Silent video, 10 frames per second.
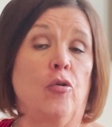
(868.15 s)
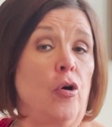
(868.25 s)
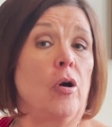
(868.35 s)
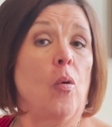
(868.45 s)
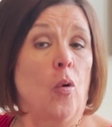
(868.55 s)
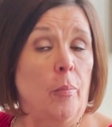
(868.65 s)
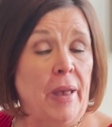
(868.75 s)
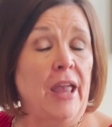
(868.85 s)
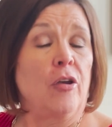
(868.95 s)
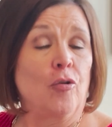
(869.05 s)
cook or
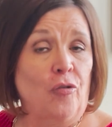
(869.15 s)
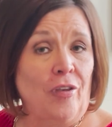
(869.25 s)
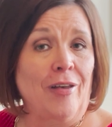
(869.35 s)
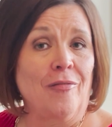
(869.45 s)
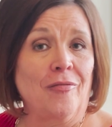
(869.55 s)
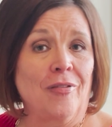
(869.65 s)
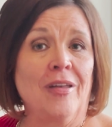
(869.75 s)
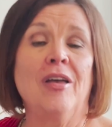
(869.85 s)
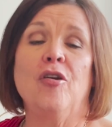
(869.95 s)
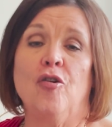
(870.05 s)
bake yourself
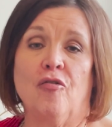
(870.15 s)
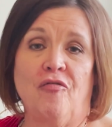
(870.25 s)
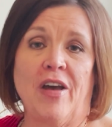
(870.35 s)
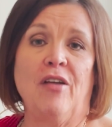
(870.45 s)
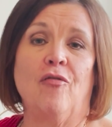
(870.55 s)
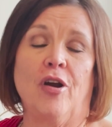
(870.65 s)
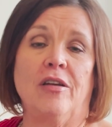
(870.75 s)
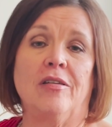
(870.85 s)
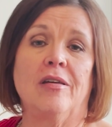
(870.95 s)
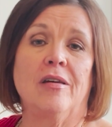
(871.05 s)
your
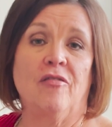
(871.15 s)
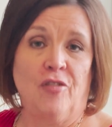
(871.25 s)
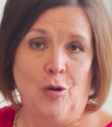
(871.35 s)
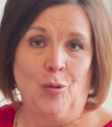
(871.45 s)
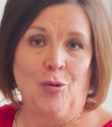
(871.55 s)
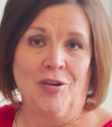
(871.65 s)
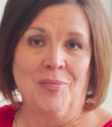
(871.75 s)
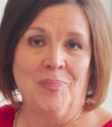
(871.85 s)
favorite food.